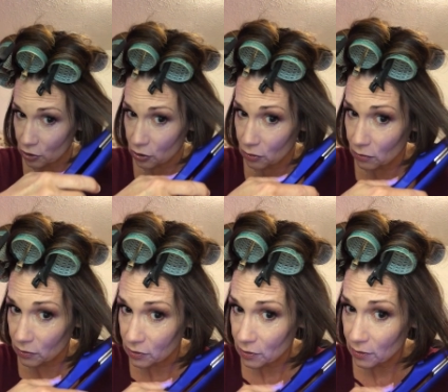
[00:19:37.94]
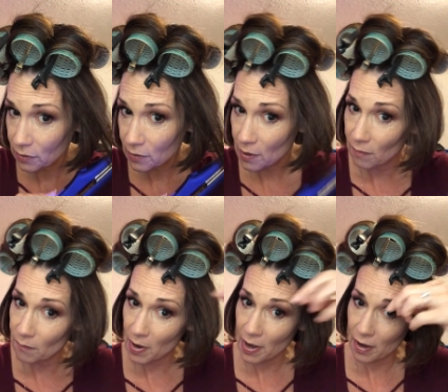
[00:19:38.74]
issues
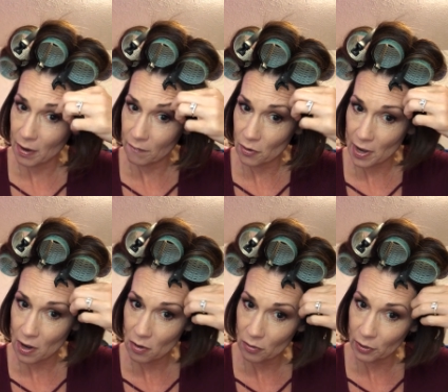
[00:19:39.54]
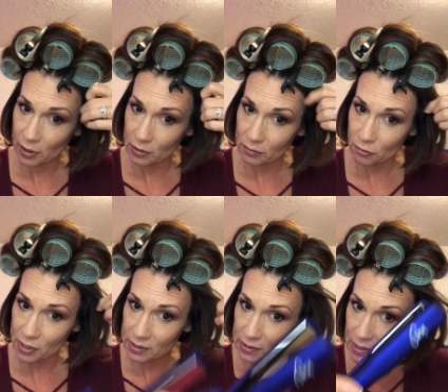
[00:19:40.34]
of your hair looking
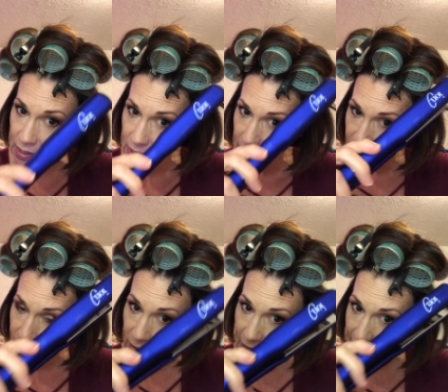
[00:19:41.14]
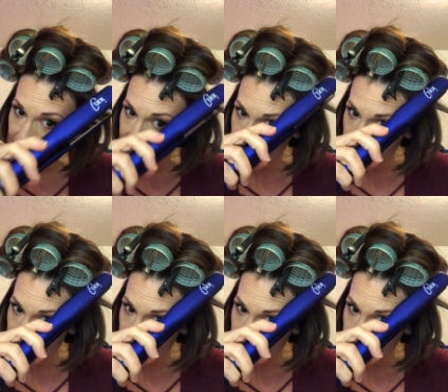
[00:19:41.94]
greasy, flat,